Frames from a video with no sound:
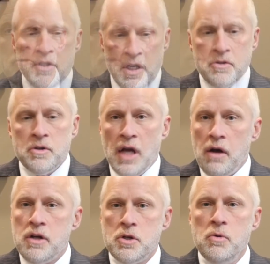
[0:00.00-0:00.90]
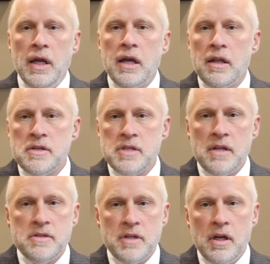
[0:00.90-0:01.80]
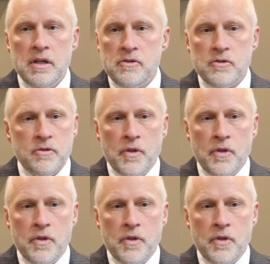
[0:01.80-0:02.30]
Chestertown is unique in the sense that it's